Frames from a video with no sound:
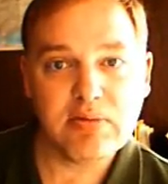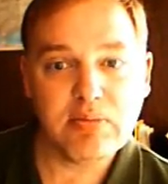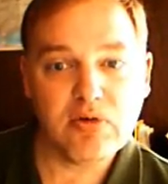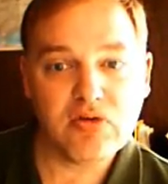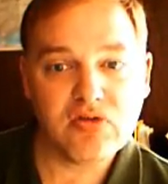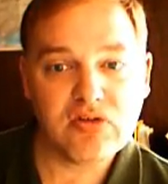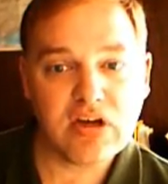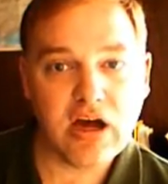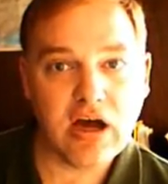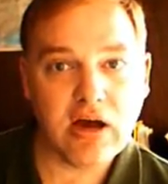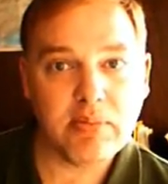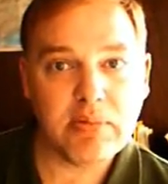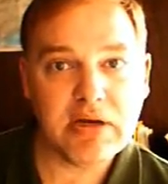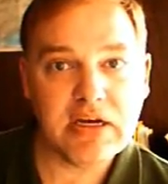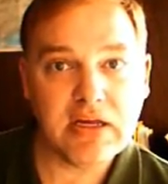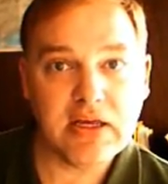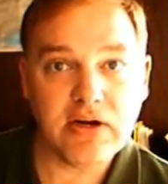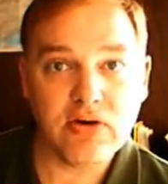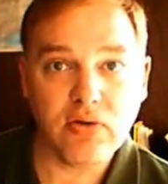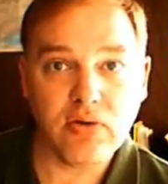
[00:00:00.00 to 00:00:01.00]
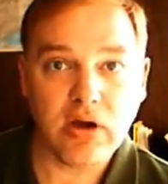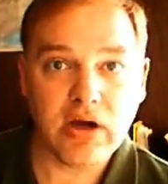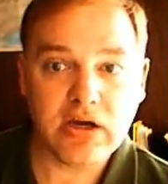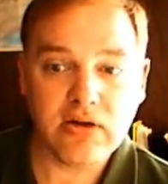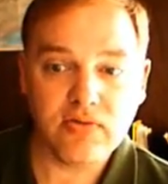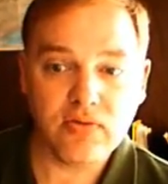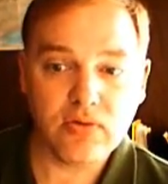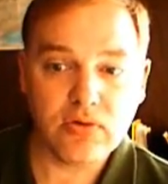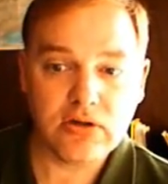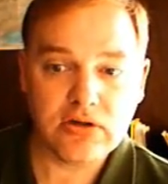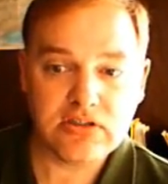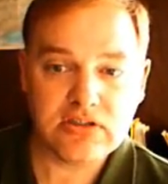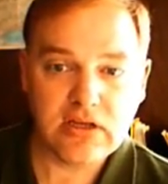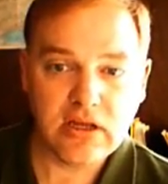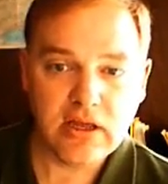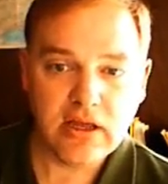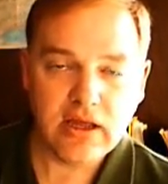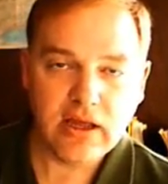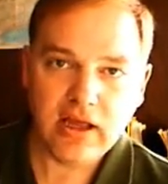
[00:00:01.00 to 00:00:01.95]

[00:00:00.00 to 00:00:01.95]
the most common interrogative words